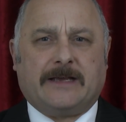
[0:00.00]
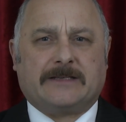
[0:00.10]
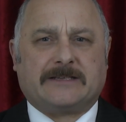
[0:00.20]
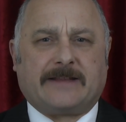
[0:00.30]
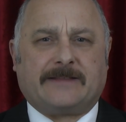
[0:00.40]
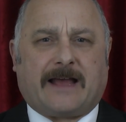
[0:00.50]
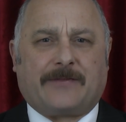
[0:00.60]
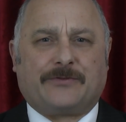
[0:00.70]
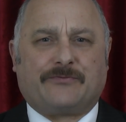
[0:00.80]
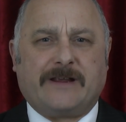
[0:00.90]
said
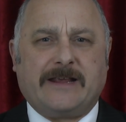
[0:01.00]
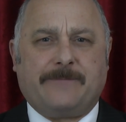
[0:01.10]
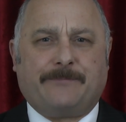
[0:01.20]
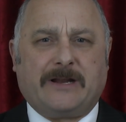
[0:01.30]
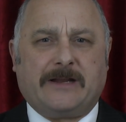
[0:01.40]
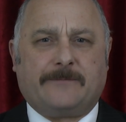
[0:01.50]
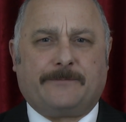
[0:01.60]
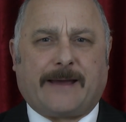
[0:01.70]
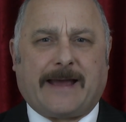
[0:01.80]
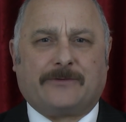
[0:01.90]
that £3
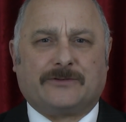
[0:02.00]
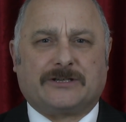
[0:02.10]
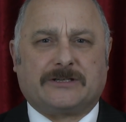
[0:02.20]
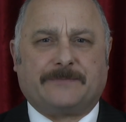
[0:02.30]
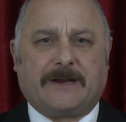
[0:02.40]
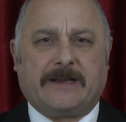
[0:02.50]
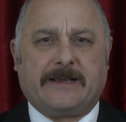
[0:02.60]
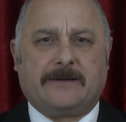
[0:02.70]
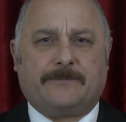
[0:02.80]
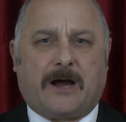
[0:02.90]
billion has been
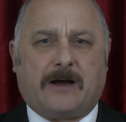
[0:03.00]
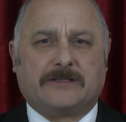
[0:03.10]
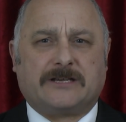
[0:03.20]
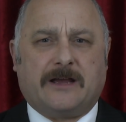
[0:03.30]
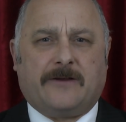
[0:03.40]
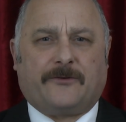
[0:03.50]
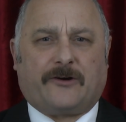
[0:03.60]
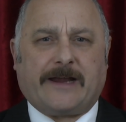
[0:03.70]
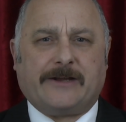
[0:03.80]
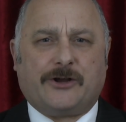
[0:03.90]
earmarked
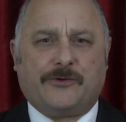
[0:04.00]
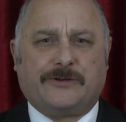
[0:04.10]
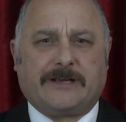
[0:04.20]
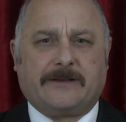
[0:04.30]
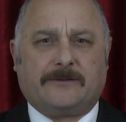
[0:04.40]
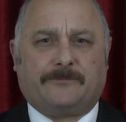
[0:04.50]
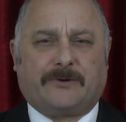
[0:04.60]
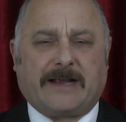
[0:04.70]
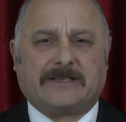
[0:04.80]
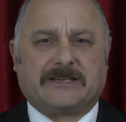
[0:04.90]
for a no-deal
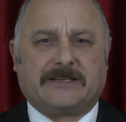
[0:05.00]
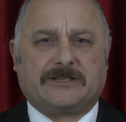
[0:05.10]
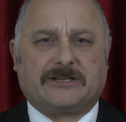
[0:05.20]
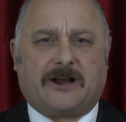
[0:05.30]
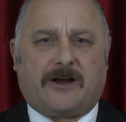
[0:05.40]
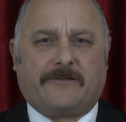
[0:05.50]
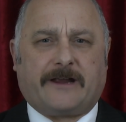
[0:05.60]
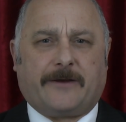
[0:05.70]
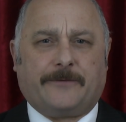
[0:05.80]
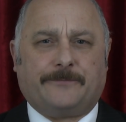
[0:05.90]
Brexit
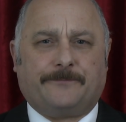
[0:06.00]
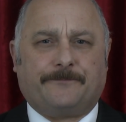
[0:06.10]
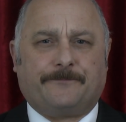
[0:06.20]
scenario.